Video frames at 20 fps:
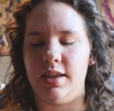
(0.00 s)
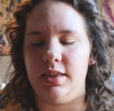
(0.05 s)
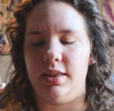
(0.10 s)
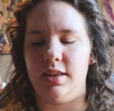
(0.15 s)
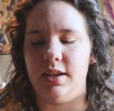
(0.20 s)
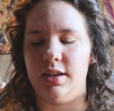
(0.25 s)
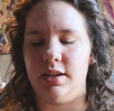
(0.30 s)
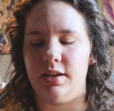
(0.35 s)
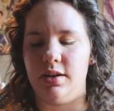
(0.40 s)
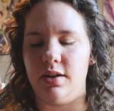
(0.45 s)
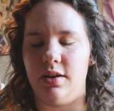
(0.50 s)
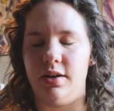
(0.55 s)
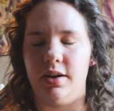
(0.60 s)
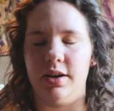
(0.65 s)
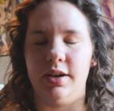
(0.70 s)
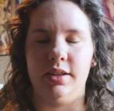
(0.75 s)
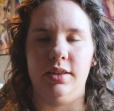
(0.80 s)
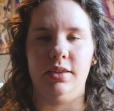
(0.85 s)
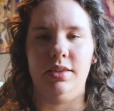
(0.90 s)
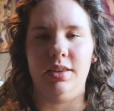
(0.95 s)
and then
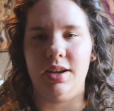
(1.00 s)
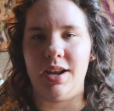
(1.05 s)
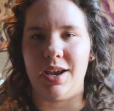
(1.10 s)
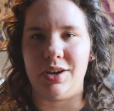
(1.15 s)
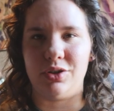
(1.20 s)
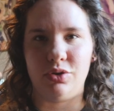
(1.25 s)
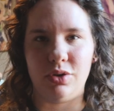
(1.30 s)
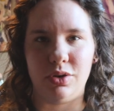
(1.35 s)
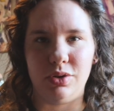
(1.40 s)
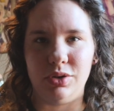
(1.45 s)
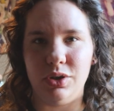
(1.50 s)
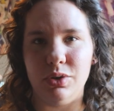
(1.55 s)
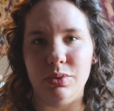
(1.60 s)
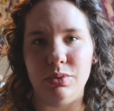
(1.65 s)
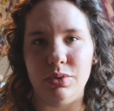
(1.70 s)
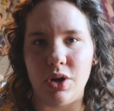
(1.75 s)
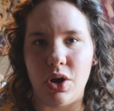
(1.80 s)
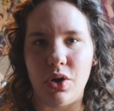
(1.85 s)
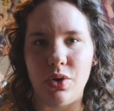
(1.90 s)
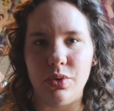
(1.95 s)
on the next row you
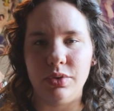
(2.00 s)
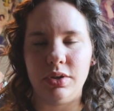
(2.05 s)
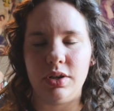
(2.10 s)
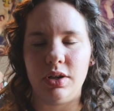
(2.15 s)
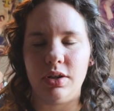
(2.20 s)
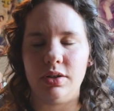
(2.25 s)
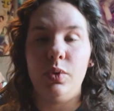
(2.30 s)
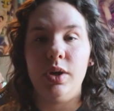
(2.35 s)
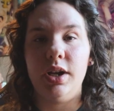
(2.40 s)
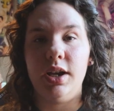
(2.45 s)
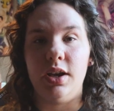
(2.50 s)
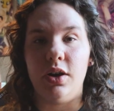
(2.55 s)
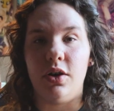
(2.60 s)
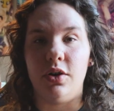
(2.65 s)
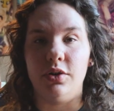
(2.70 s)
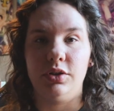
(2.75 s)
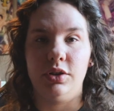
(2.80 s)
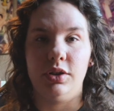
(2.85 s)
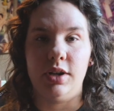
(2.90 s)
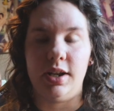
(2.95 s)
don't. When it
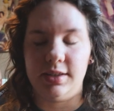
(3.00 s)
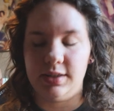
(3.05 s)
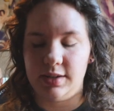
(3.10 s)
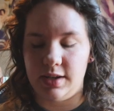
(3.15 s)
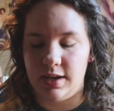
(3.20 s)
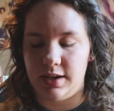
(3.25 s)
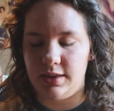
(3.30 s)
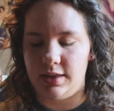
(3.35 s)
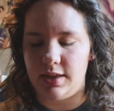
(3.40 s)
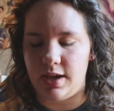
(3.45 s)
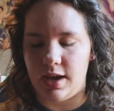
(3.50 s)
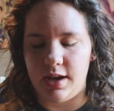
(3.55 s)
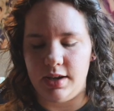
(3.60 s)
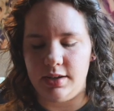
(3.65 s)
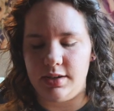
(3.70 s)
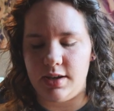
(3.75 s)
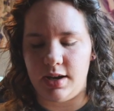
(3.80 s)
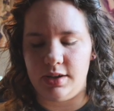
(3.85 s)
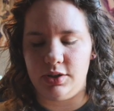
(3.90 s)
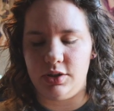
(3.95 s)
alternates like
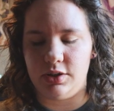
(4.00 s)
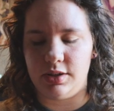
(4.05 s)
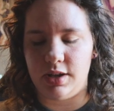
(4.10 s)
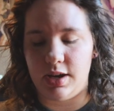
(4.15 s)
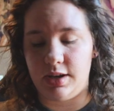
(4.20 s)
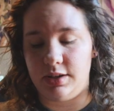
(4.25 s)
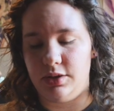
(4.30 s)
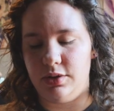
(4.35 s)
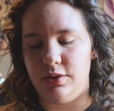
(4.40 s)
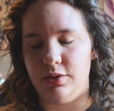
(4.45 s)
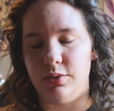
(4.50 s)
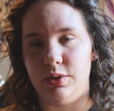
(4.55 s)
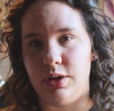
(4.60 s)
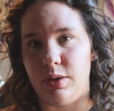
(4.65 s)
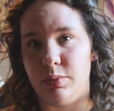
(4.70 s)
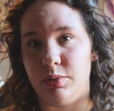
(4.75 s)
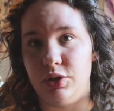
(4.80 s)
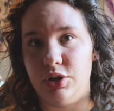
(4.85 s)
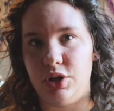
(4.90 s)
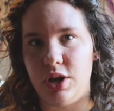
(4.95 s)
that, I just like to
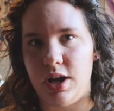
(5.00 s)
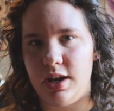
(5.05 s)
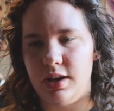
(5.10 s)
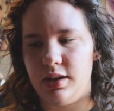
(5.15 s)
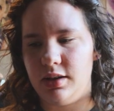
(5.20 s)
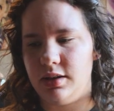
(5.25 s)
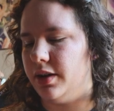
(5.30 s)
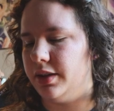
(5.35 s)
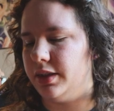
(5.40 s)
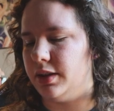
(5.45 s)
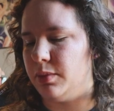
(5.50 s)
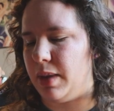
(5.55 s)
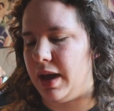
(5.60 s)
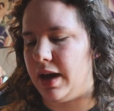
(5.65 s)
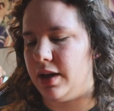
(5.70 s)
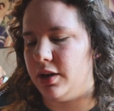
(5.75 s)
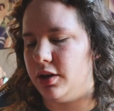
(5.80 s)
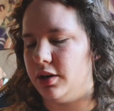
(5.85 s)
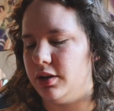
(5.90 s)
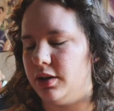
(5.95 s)
double check on the
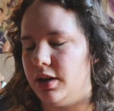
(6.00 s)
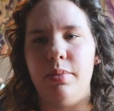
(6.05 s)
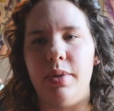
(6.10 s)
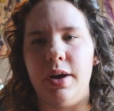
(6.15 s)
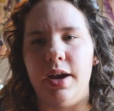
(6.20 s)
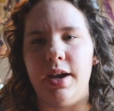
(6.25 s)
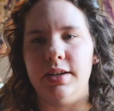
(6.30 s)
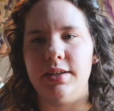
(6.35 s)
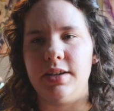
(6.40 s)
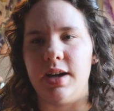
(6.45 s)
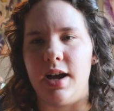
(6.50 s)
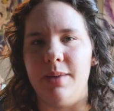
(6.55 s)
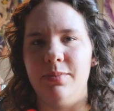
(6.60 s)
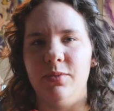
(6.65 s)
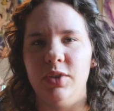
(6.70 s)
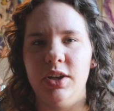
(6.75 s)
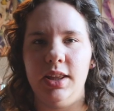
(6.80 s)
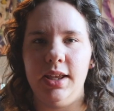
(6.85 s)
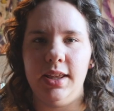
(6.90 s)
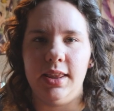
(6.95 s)
pattern, but
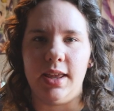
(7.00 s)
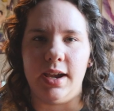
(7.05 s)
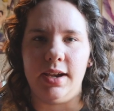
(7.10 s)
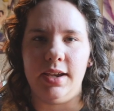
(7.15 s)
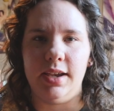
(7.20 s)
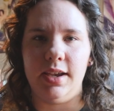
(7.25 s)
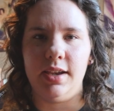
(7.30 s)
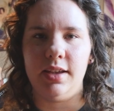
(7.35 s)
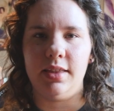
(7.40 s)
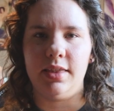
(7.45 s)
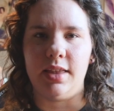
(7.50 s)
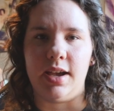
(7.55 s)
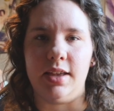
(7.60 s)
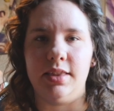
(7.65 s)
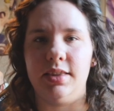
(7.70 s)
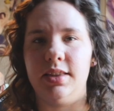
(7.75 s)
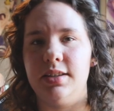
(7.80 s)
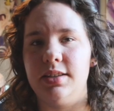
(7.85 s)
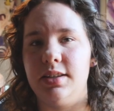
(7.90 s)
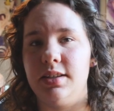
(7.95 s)
I'm really liking
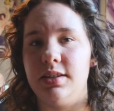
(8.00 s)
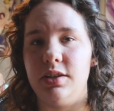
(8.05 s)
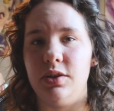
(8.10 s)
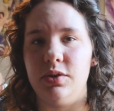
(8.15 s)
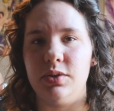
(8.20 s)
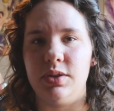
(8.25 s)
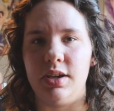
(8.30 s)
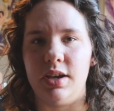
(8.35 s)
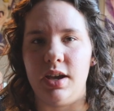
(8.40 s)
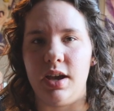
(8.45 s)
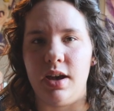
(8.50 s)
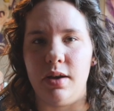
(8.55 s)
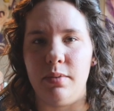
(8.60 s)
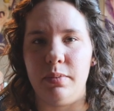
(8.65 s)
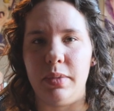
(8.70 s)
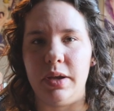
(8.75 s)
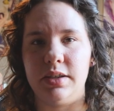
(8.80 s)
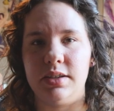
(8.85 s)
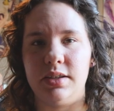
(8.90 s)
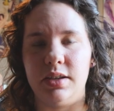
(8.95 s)
that this is using
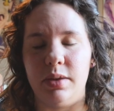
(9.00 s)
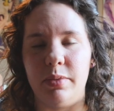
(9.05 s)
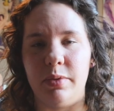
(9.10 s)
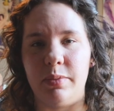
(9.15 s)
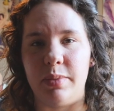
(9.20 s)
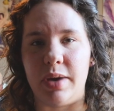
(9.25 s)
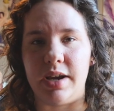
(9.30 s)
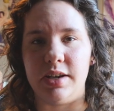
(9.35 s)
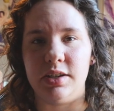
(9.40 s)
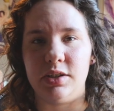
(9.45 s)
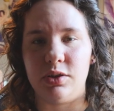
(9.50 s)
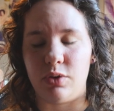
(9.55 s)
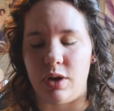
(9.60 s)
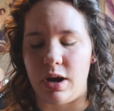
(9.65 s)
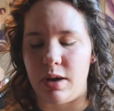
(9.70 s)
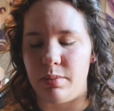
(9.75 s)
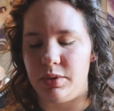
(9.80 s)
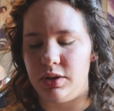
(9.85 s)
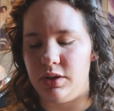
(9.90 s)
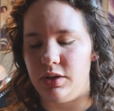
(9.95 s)
up some of my
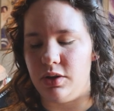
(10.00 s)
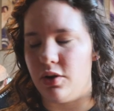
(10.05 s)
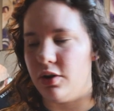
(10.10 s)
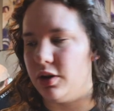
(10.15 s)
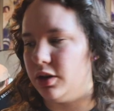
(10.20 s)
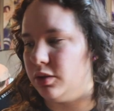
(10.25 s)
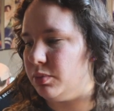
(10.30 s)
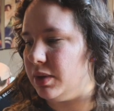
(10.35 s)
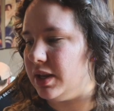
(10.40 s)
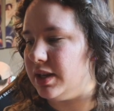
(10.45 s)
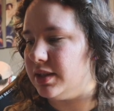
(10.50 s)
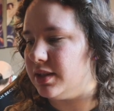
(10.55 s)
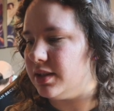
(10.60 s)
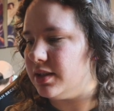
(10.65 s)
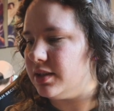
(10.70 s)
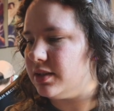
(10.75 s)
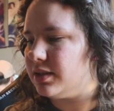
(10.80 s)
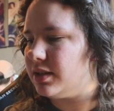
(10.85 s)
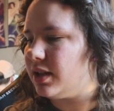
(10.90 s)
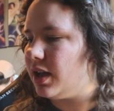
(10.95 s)
scrap yarn
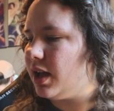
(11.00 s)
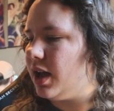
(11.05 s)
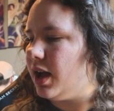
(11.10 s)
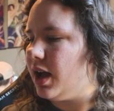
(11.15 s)
pieces.